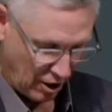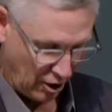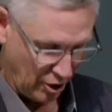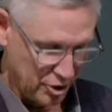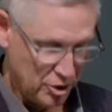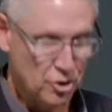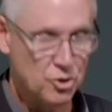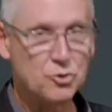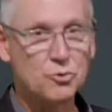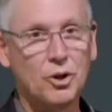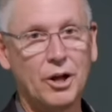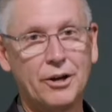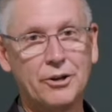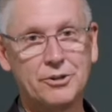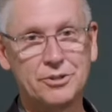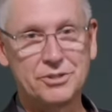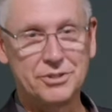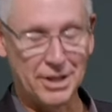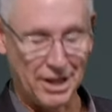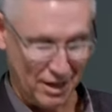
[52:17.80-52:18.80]
usual
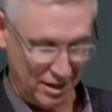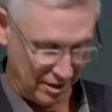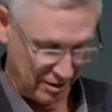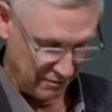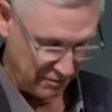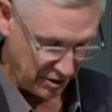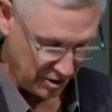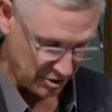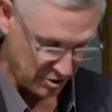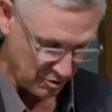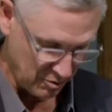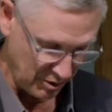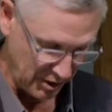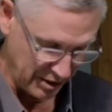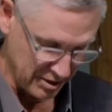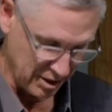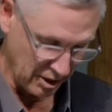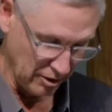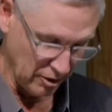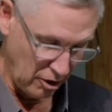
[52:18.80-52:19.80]
understanding of history
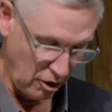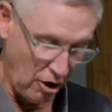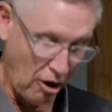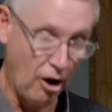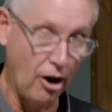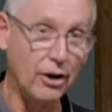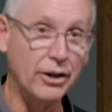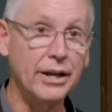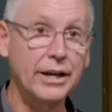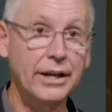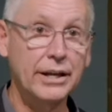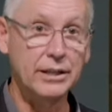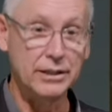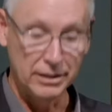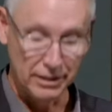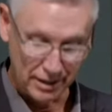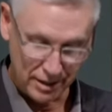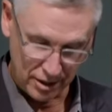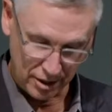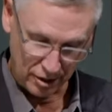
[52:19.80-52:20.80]
as a long,
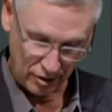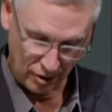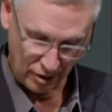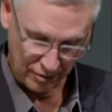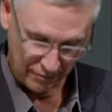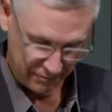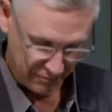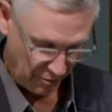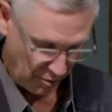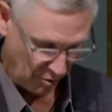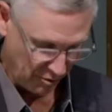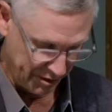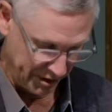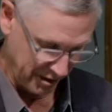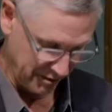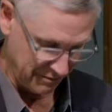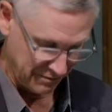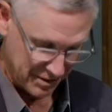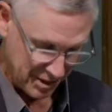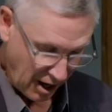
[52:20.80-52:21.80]
linear unfolding
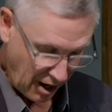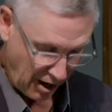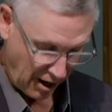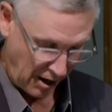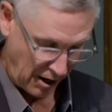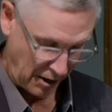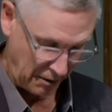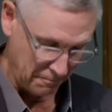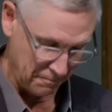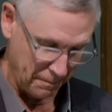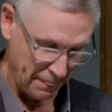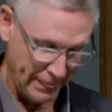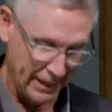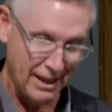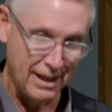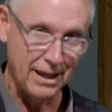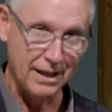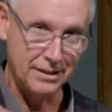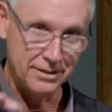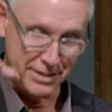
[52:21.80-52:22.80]
of time
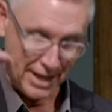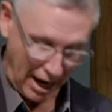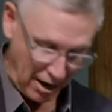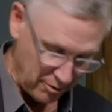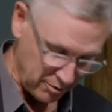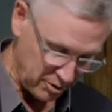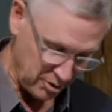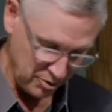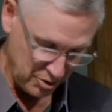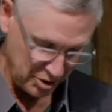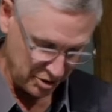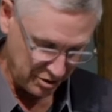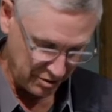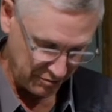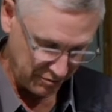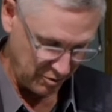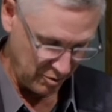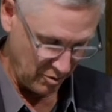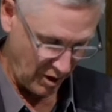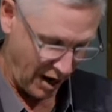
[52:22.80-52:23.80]
down to just a
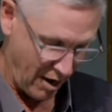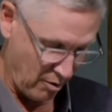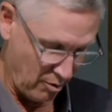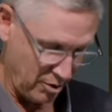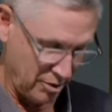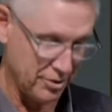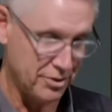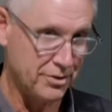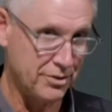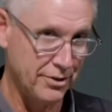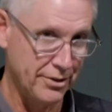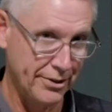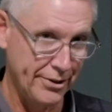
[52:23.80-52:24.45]
few hours.